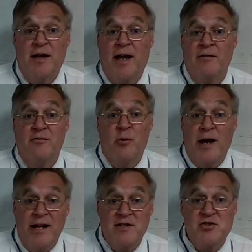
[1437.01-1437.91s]
and
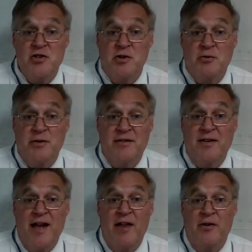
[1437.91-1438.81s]
raise children
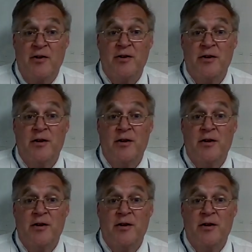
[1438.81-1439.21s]
together,